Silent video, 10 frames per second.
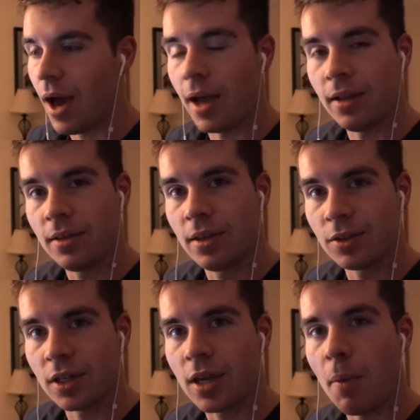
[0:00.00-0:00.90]
I
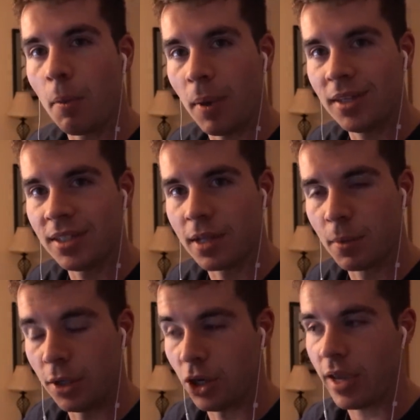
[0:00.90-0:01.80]
there's a couple places I'm
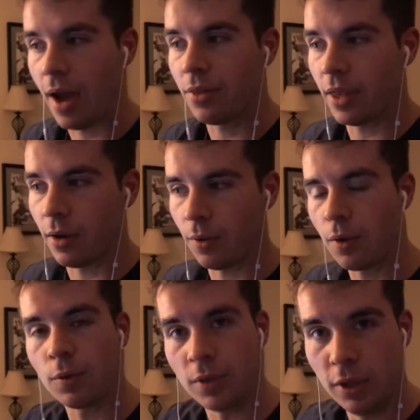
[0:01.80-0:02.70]
going to check out that are
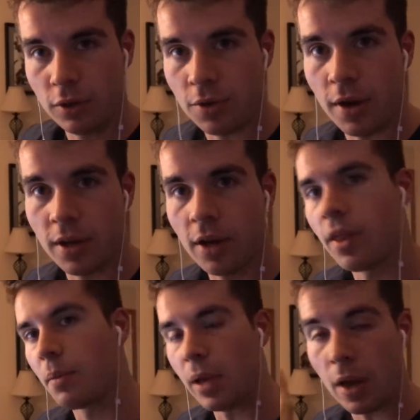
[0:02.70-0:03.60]
local dealers around here
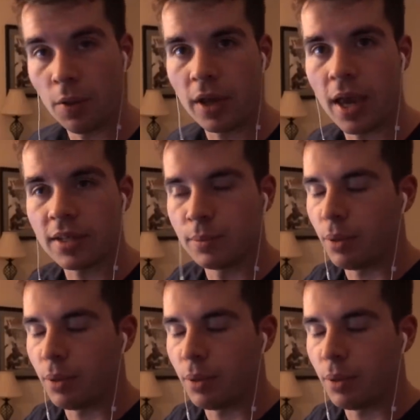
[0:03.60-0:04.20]
that I'm going to go look at some